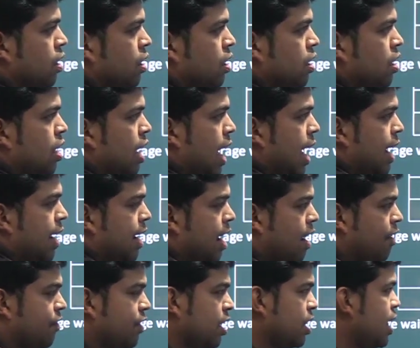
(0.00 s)
And
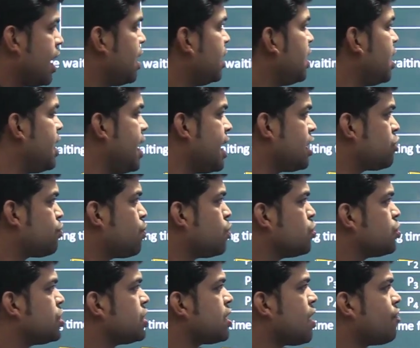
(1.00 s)
after then the next
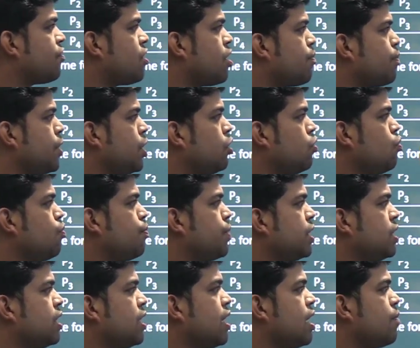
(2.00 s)
process after P2,
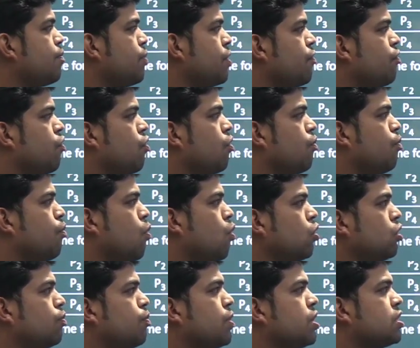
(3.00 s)
P3 and P4
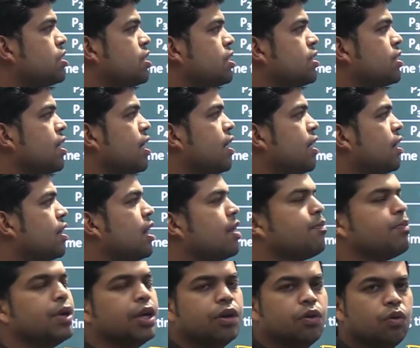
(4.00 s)
both burst is greater than
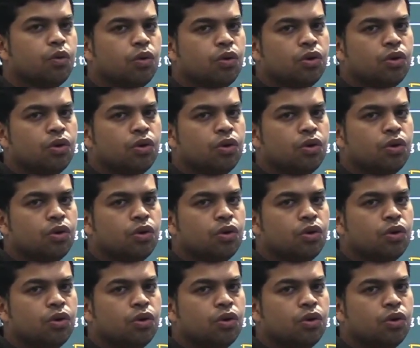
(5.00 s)
P2,